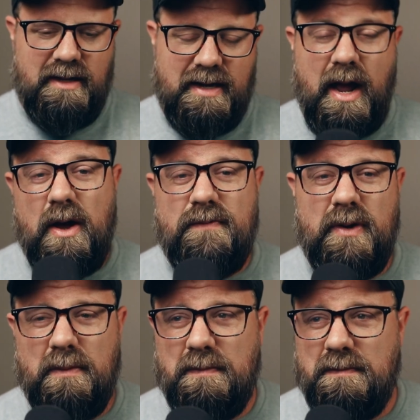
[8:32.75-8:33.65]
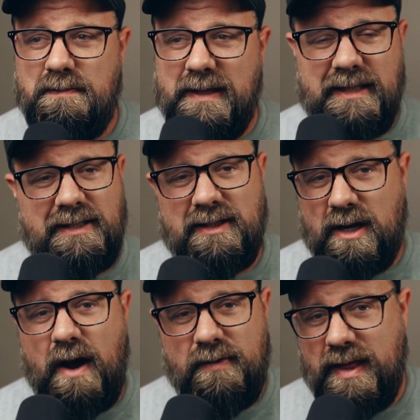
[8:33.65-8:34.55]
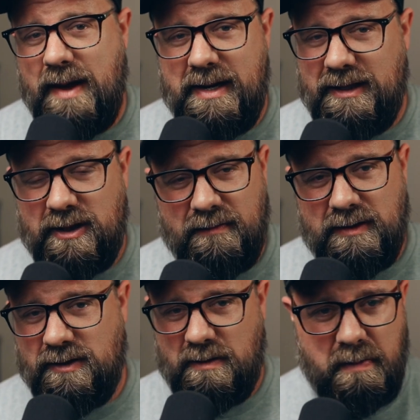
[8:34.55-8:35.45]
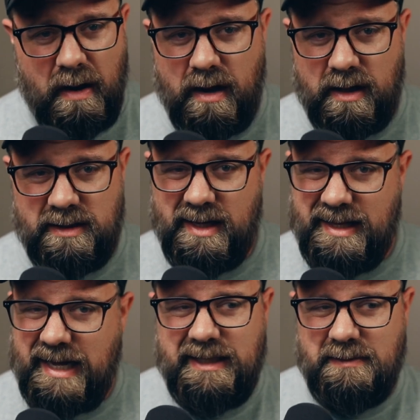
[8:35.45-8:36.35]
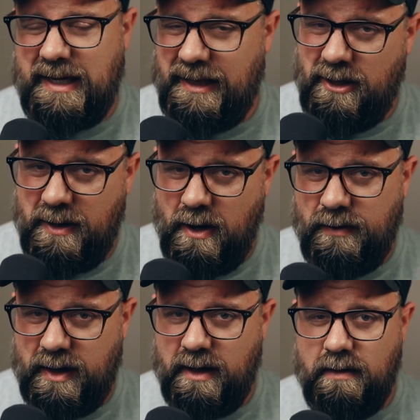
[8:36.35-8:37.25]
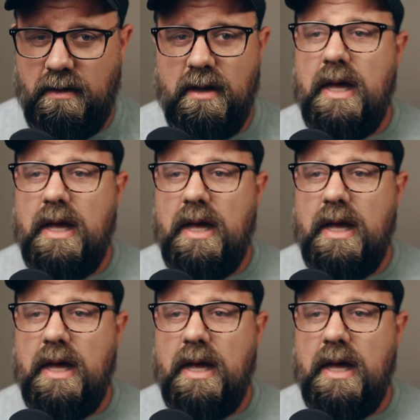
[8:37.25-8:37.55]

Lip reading: Now, if your business doesn't offer that many services or products, and that seems like a little bit overkill,